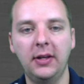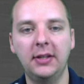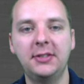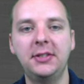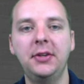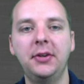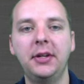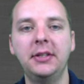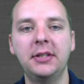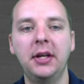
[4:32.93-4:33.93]
a
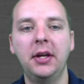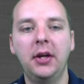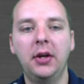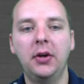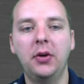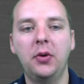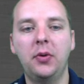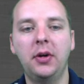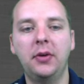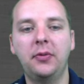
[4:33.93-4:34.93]
series
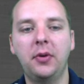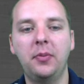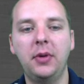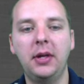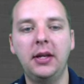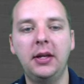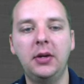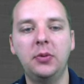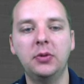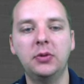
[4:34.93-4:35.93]
going from n
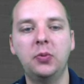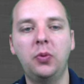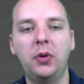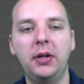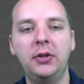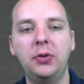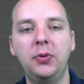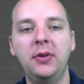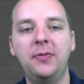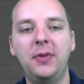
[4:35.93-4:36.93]
equals 1
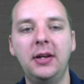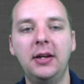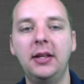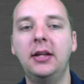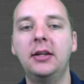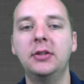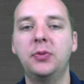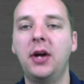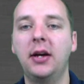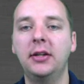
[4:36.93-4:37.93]
to infinity, because
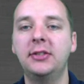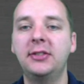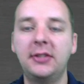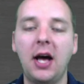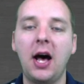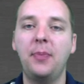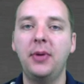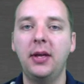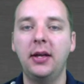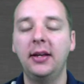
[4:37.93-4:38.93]
we're not going to
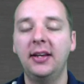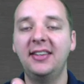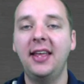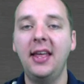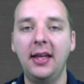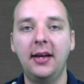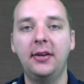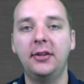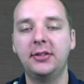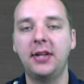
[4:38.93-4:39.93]
stop at
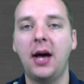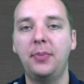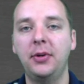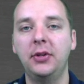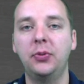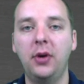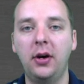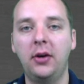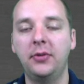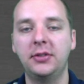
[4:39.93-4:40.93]
10 or stop at
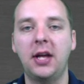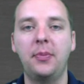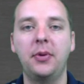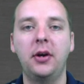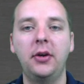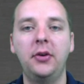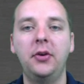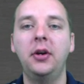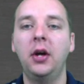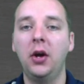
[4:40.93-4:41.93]
12 or stop at
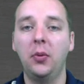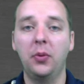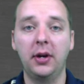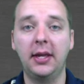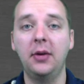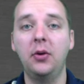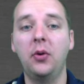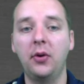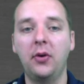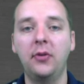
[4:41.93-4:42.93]
100. We're going to keep
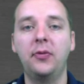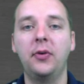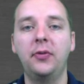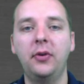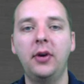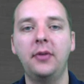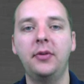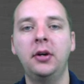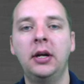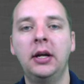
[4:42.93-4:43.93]
going on for
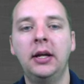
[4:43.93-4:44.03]
forever.